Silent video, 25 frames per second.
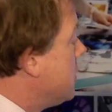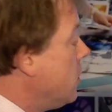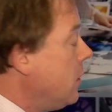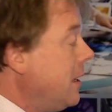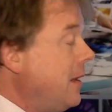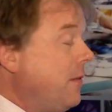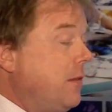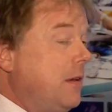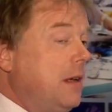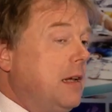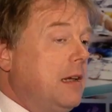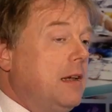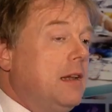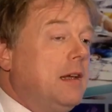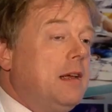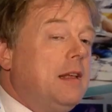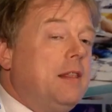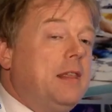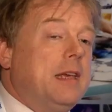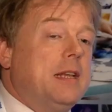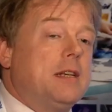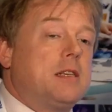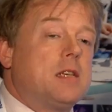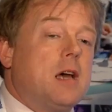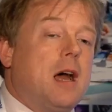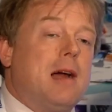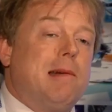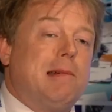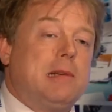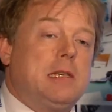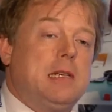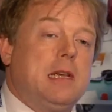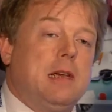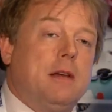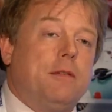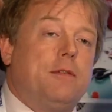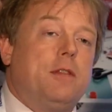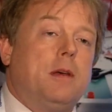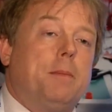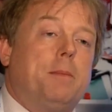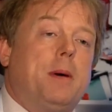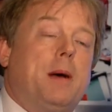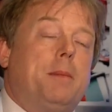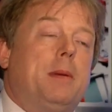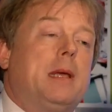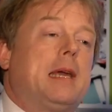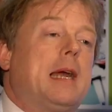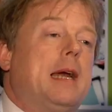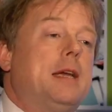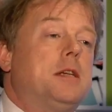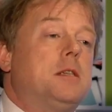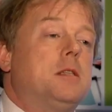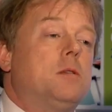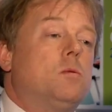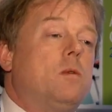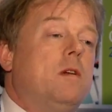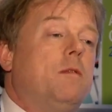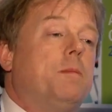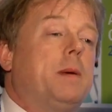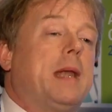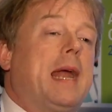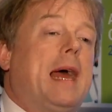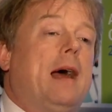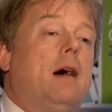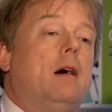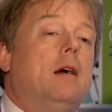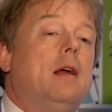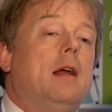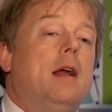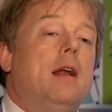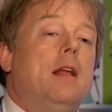It's not even the entirety of the publications we've put out